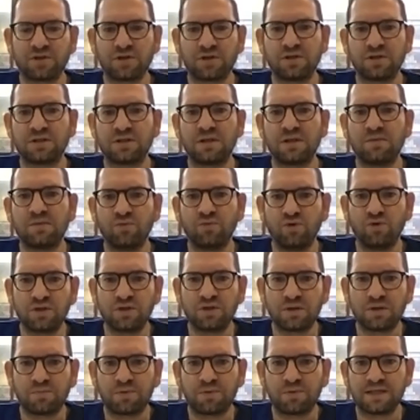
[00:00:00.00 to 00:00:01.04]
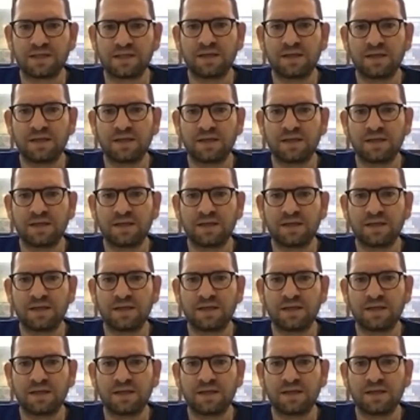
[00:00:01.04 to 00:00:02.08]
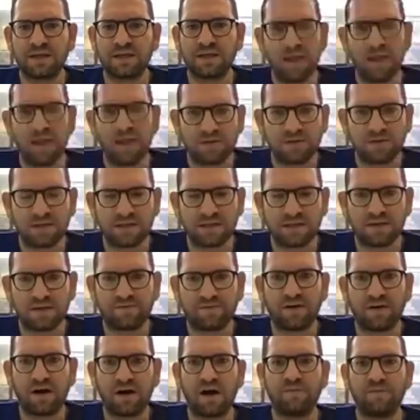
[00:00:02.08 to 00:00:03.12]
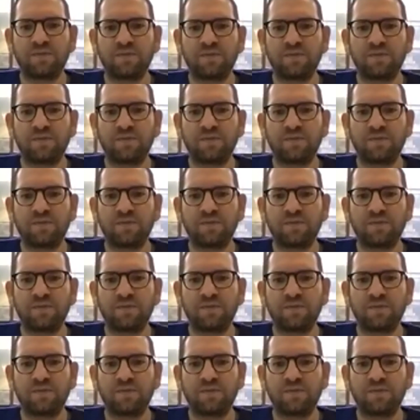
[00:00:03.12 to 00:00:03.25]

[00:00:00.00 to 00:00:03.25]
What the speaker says: So it's the immune suppressed, people over the age of 65,